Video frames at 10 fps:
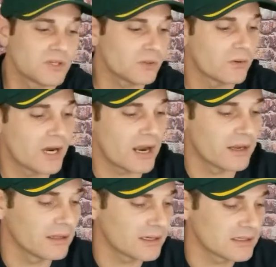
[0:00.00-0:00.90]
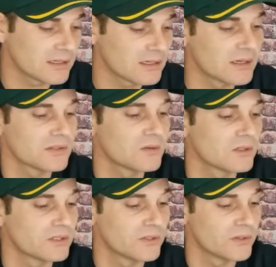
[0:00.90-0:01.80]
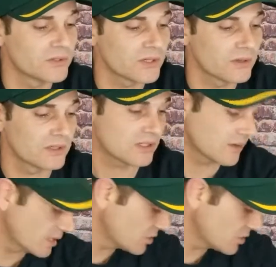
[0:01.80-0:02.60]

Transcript: store had like i said i was going to do so let's go ahead